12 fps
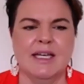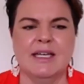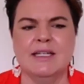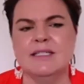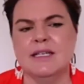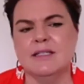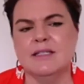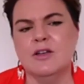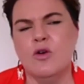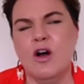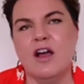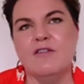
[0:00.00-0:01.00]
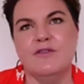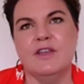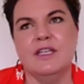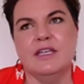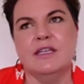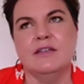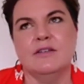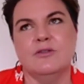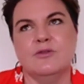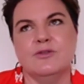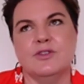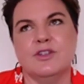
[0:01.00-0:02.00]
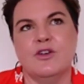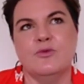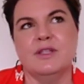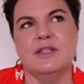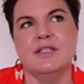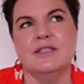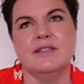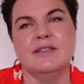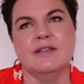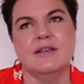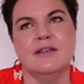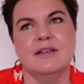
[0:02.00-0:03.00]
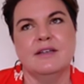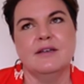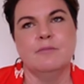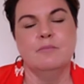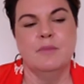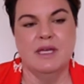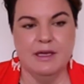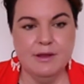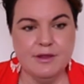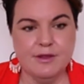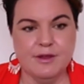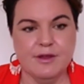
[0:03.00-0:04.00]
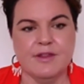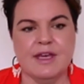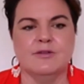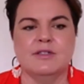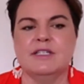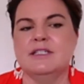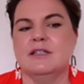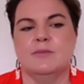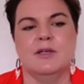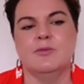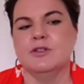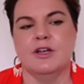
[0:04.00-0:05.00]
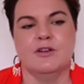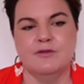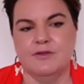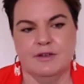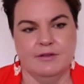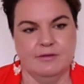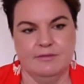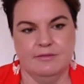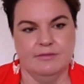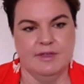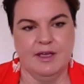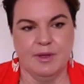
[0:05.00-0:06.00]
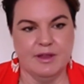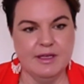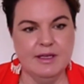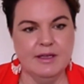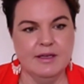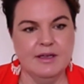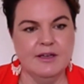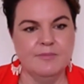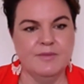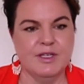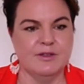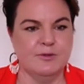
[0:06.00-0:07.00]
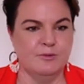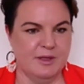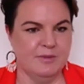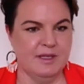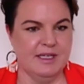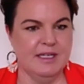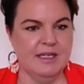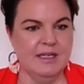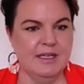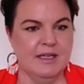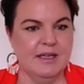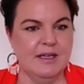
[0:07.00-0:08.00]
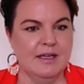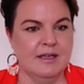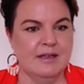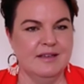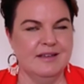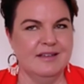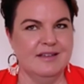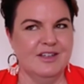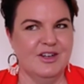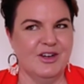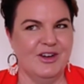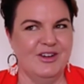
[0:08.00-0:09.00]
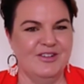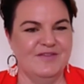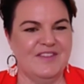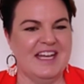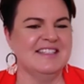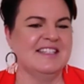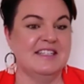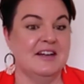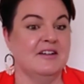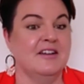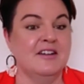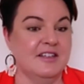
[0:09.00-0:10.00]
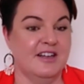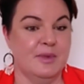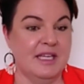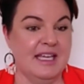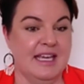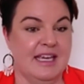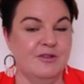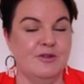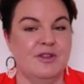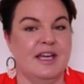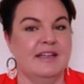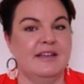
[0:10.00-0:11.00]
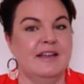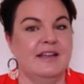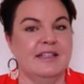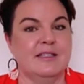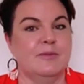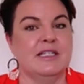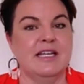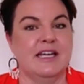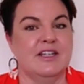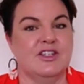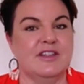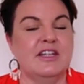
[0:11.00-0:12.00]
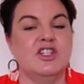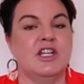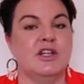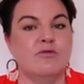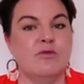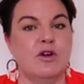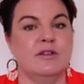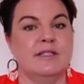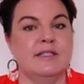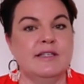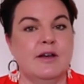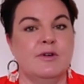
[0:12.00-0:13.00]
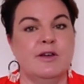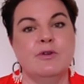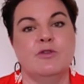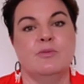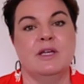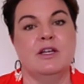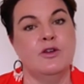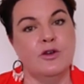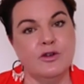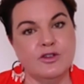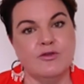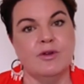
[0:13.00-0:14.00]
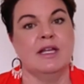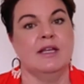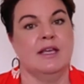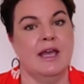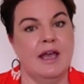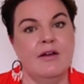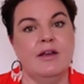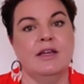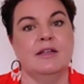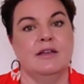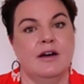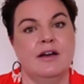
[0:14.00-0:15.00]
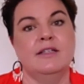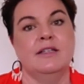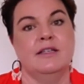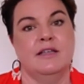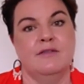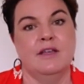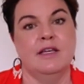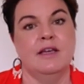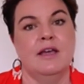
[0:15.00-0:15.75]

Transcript: and it doesn't quite fit in also with this myth that autistic people don't feel empathy, because women, you know, that stereotype again, or that expectation, that gender role is that we will be nurturing and caring and kind and giving.